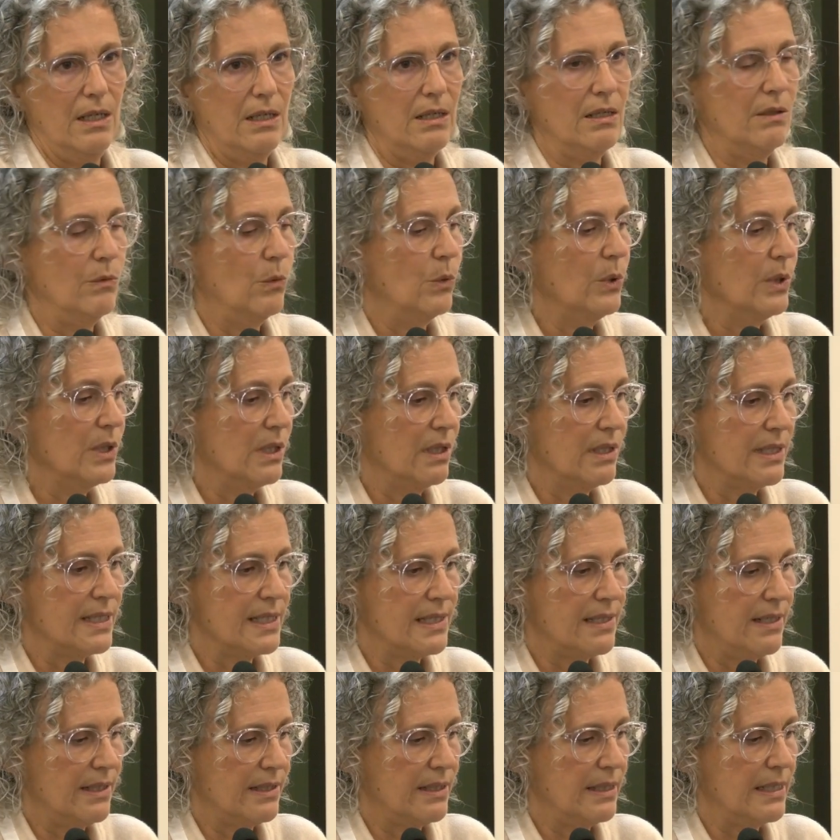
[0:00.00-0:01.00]
woodlands
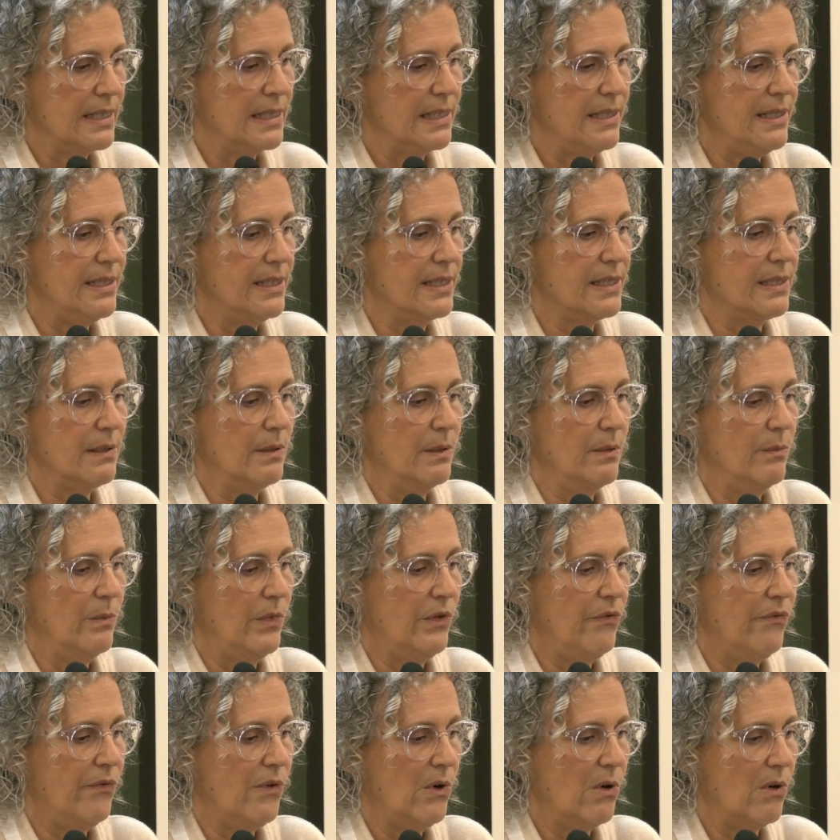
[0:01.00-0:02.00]
that exist
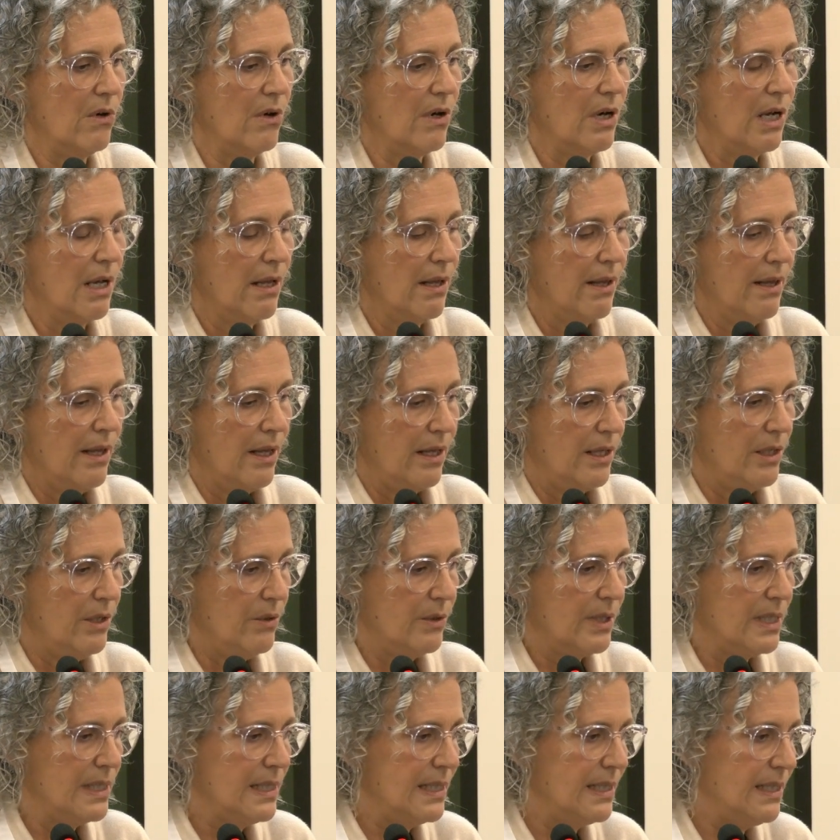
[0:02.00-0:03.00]
before. You
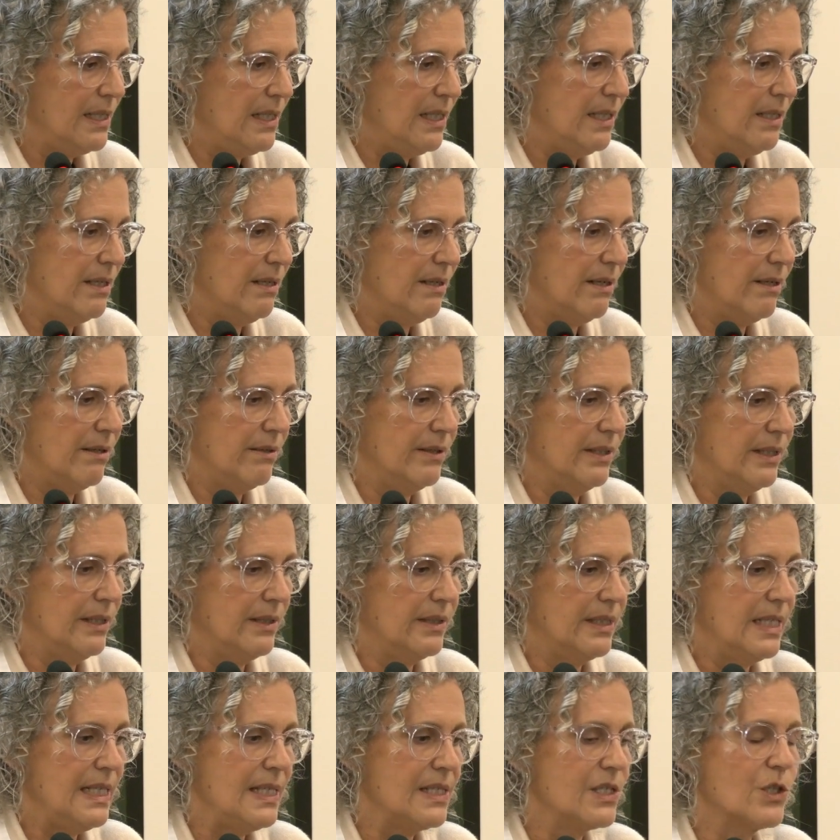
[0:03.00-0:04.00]
can see there
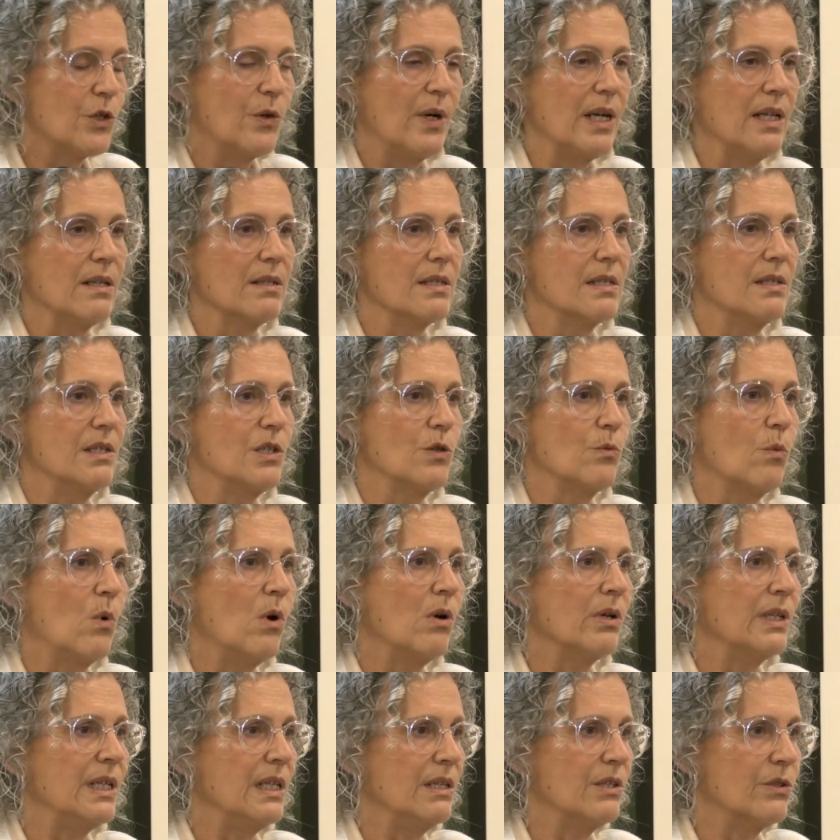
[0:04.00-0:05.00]
these trails, these
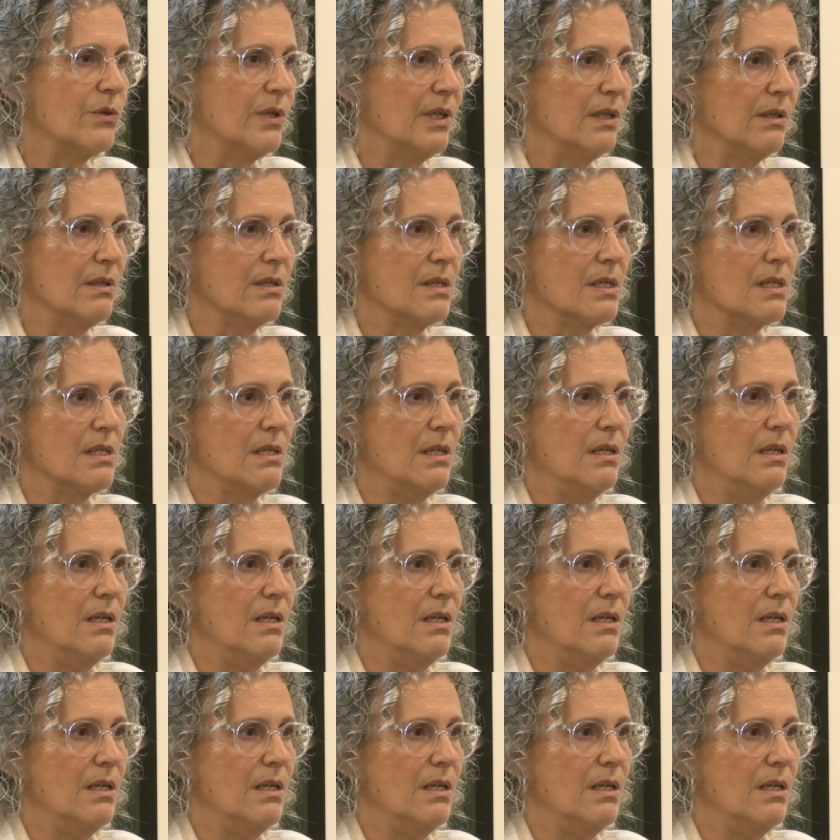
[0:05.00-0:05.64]
walking trails,